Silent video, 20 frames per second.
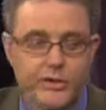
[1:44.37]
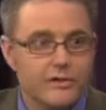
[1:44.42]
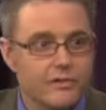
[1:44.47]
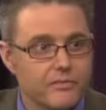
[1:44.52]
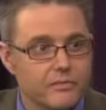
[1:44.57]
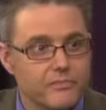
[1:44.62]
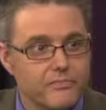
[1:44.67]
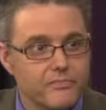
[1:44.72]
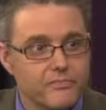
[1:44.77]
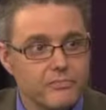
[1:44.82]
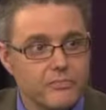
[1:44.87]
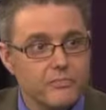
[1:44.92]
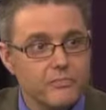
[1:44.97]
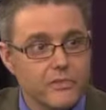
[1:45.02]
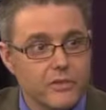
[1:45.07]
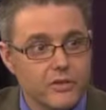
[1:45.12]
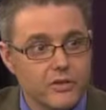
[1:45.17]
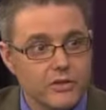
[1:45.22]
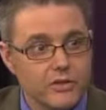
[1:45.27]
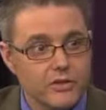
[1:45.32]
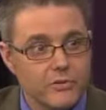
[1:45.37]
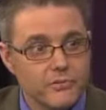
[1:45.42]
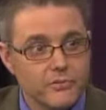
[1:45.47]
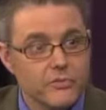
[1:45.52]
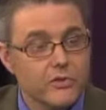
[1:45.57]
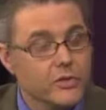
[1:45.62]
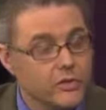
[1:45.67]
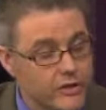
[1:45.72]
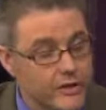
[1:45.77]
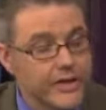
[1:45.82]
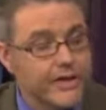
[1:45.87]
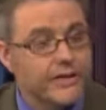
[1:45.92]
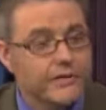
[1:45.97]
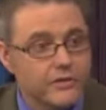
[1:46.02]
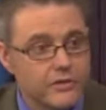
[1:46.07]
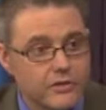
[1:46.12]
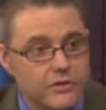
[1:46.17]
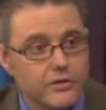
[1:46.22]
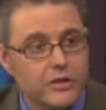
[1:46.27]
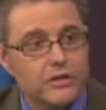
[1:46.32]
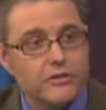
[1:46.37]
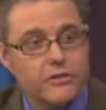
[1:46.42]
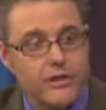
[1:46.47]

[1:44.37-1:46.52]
you can actually use your own skin or your own tissue.